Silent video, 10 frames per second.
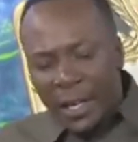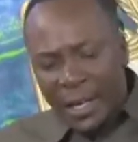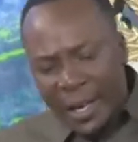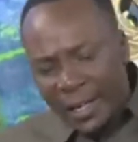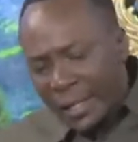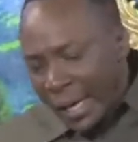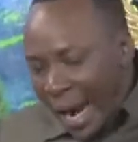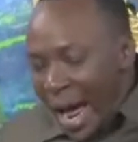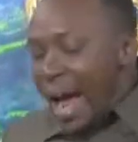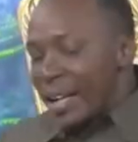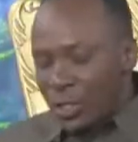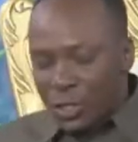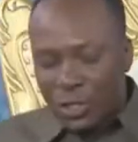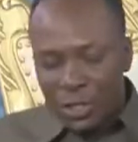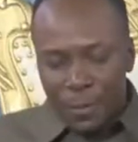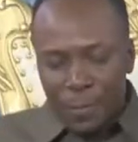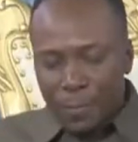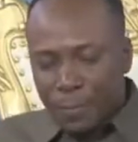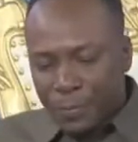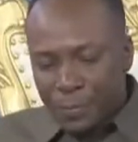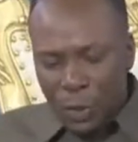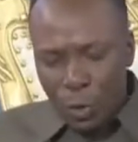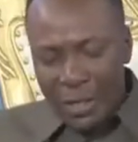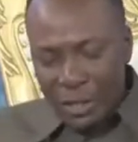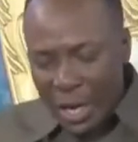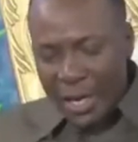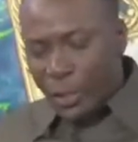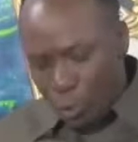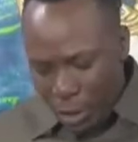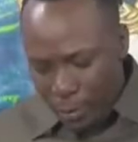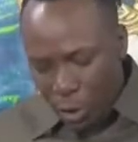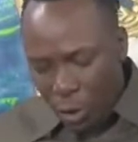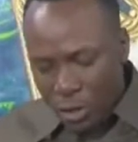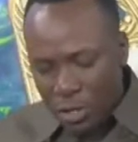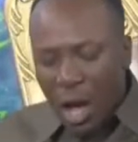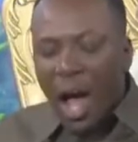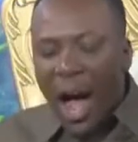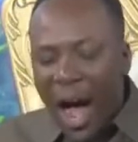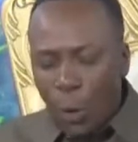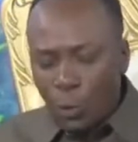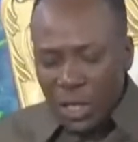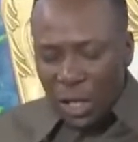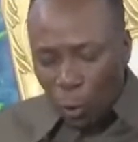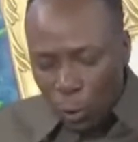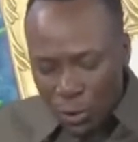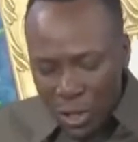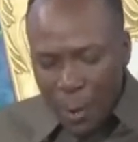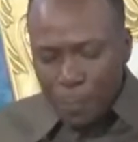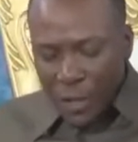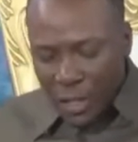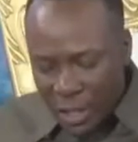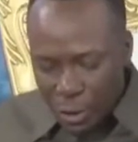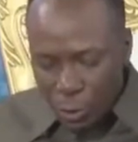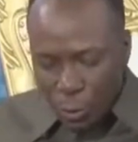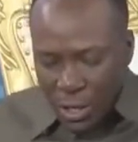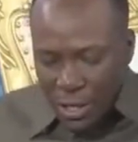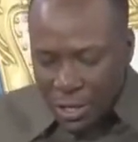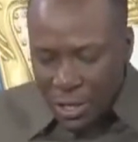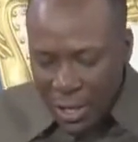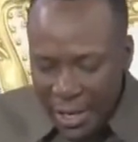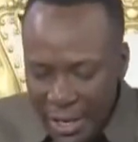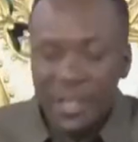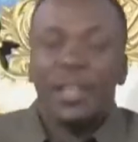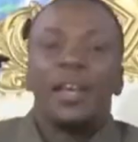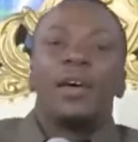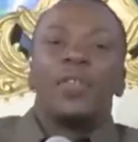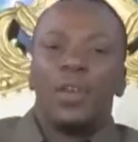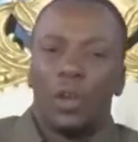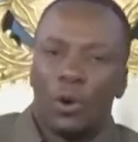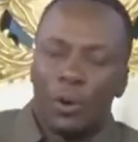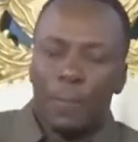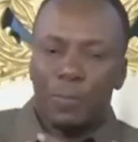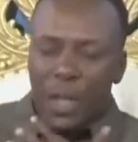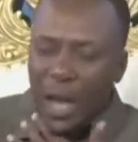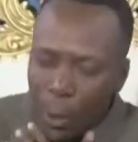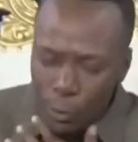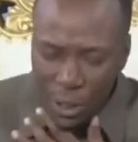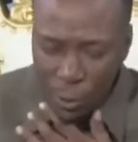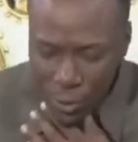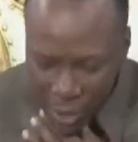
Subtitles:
enlarge your territory because hautakosa kitu, says the Lord. Hautakosa